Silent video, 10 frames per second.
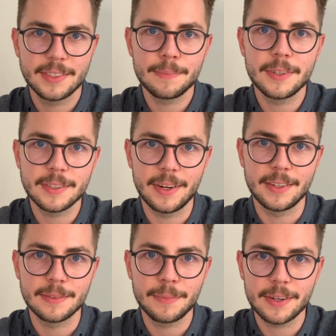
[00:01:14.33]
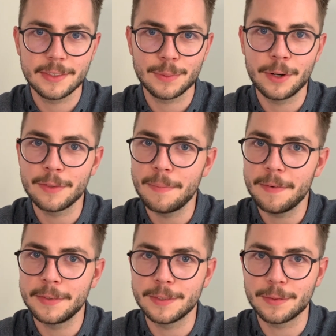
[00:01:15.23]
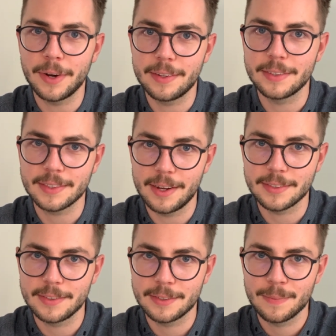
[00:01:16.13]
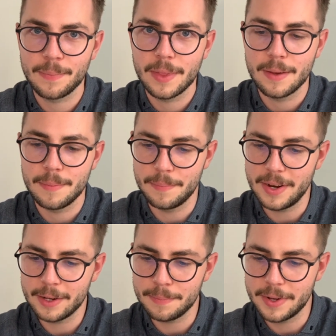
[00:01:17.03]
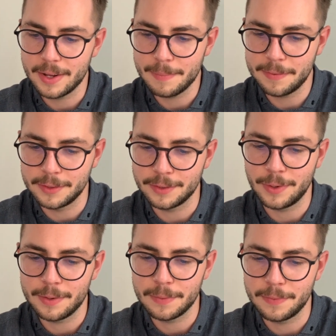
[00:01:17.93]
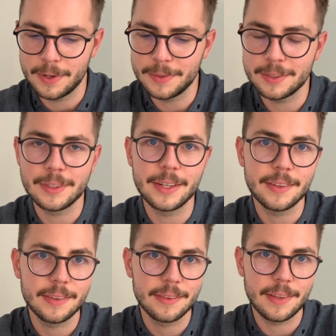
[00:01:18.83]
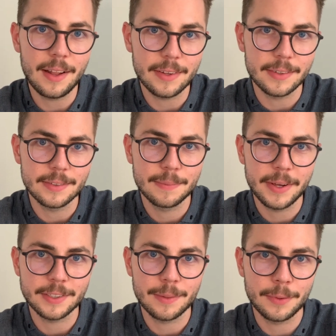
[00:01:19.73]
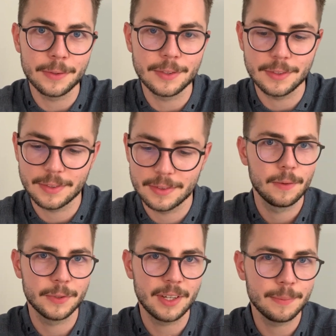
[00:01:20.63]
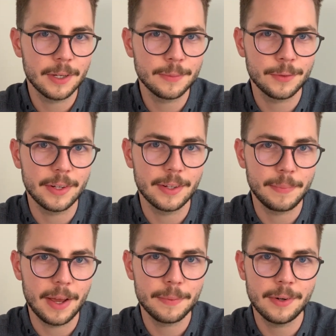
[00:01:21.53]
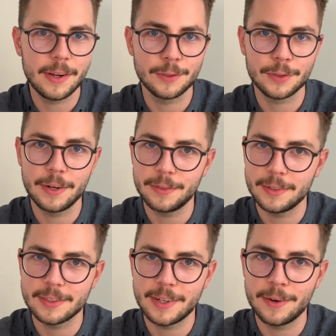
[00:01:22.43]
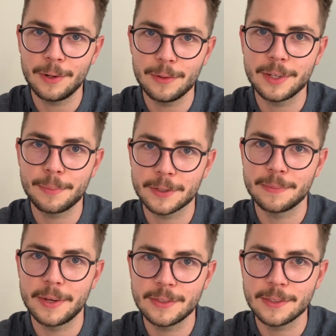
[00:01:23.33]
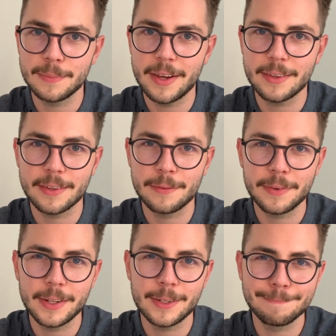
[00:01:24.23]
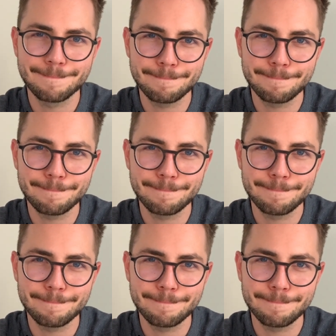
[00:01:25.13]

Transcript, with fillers: simplicity is in practice one of the method's greatest assets. Many competing methods derive from fundamentally elegant Bayesian approaches, but sometimes reading the paper and trying to understand all of the approximations made can feel